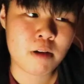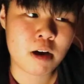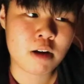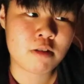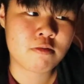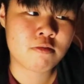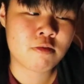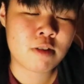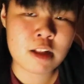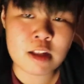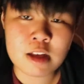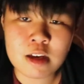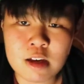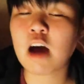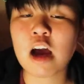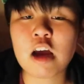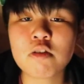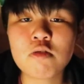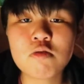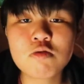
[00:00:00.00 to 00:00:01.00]
But really,
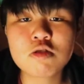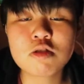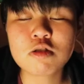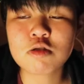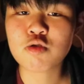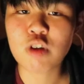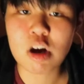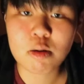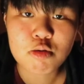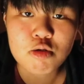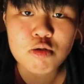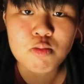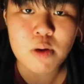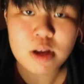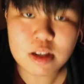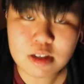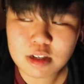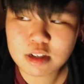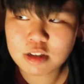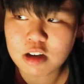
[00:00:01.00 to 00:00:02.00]
I don't just grab 2
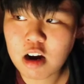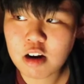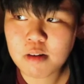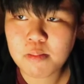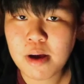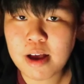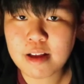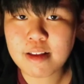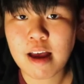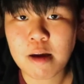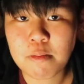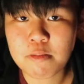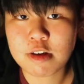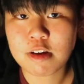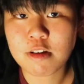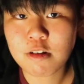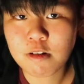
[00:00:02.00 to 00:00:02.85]
pens and start a pen tapping, you